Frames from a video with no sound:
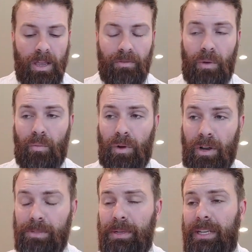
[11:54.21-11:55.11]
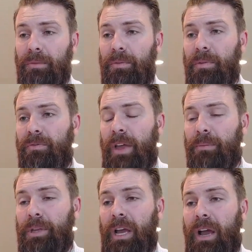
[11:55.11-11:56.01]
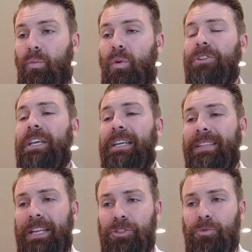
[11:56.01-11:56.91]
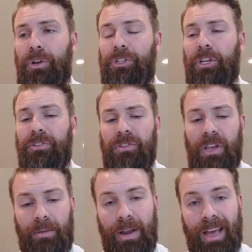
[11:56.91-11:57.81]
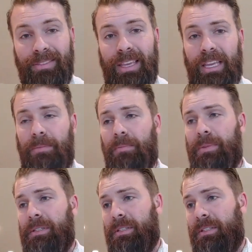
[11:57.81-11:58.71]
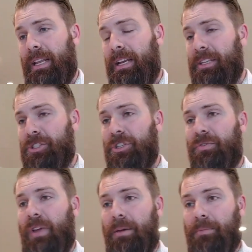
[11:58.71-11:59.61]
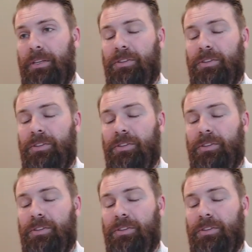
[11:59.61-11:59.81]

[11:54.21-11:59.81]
If I'm going to spend time with my family, I want to hit that switch and say, I'm not thinking about business and it is just family.